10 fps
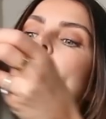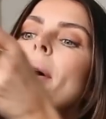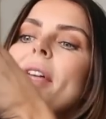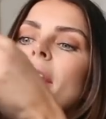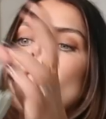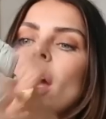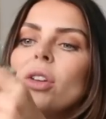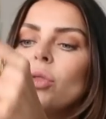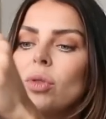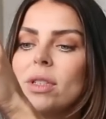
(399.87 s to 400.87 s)
But then I
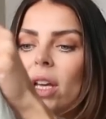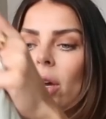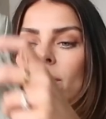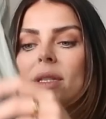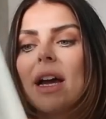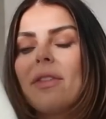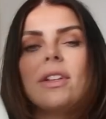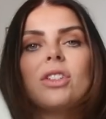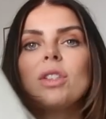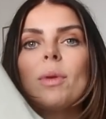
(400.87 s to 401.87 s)
could also
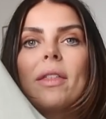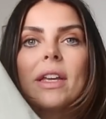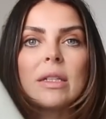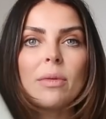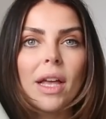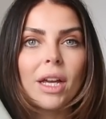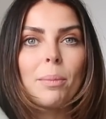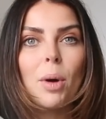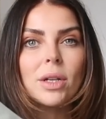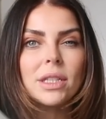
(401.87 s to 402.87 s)
definitely just wear these with like a
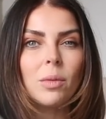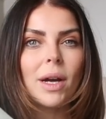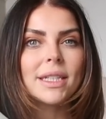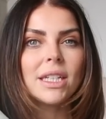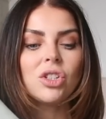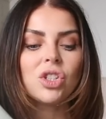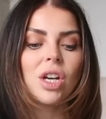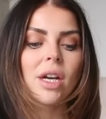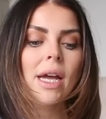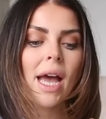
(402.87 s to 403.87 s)
boxy white
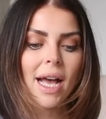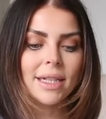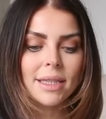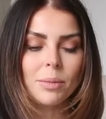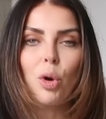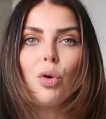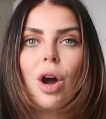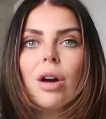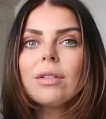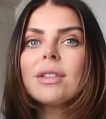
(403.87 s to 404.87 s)
t-shirt and some
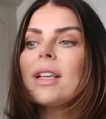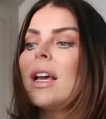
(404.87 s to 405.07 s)
Crocs.